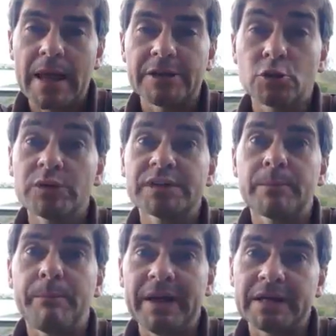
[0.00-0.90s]
It's always
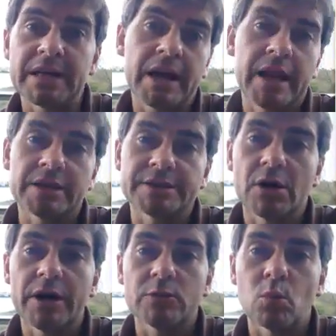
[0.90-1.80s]
better to get
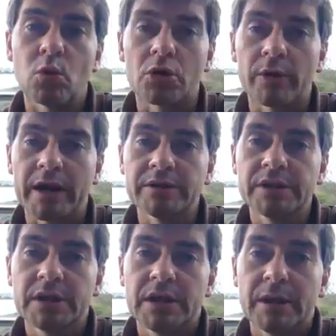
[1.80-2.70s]
outside and walk around,
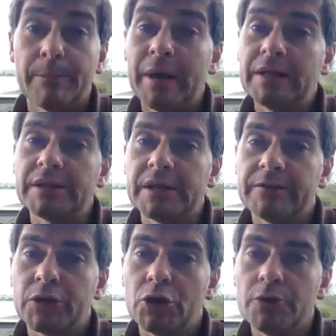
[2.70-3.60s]
but you
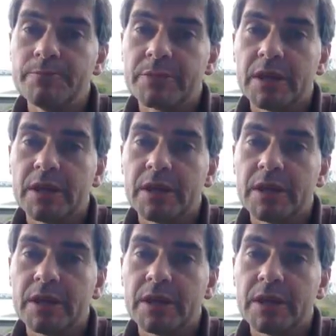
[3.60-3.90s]
never know,